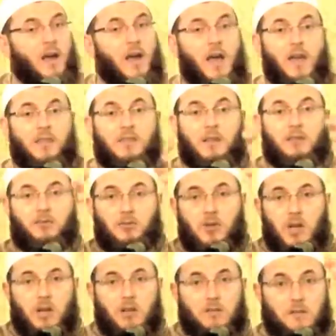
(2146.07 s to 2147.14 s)
and the
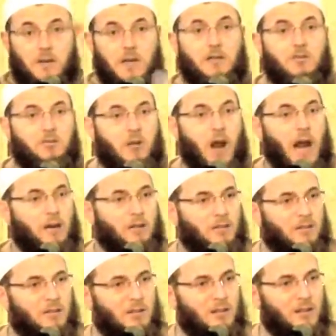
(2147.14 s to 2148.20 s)
tree is very straight.